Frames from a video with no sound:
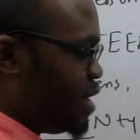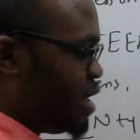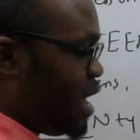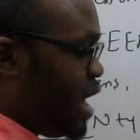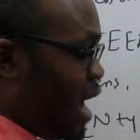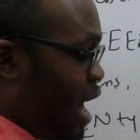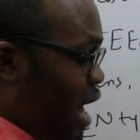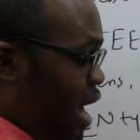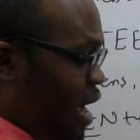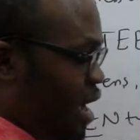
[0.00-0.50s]

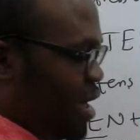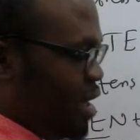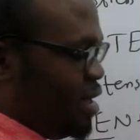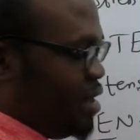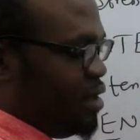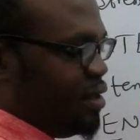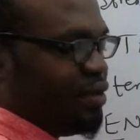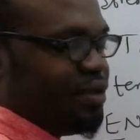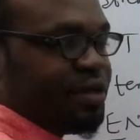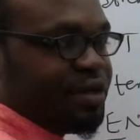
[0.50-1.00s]

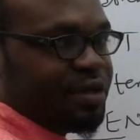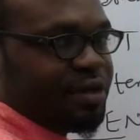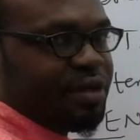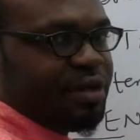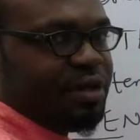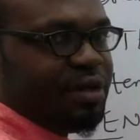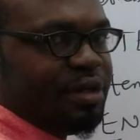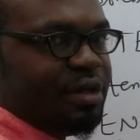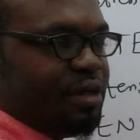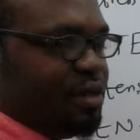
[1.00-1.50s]

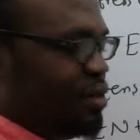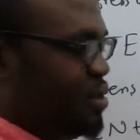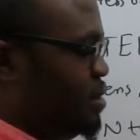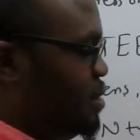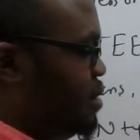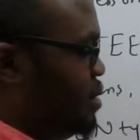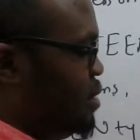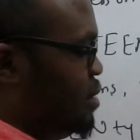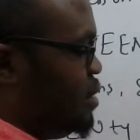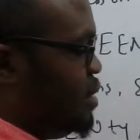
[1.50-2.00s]
Gather,
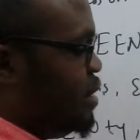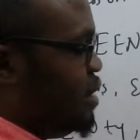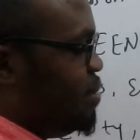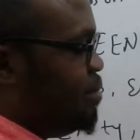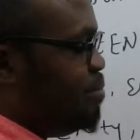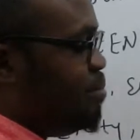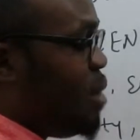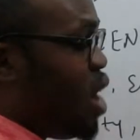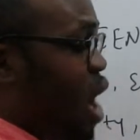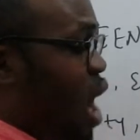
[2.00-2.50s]

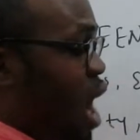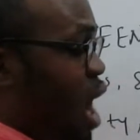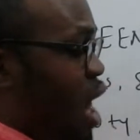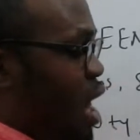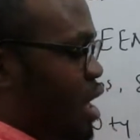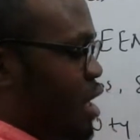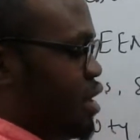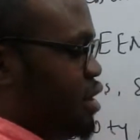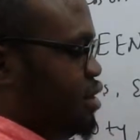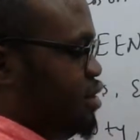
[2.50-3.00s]

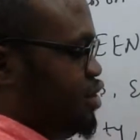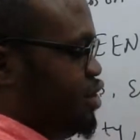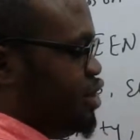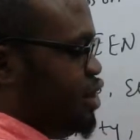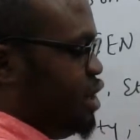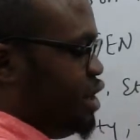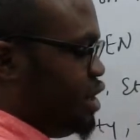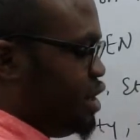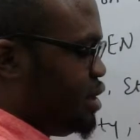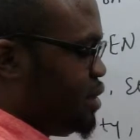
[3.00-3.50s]

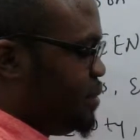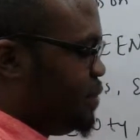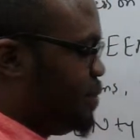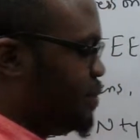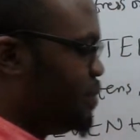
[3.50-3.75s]
magic.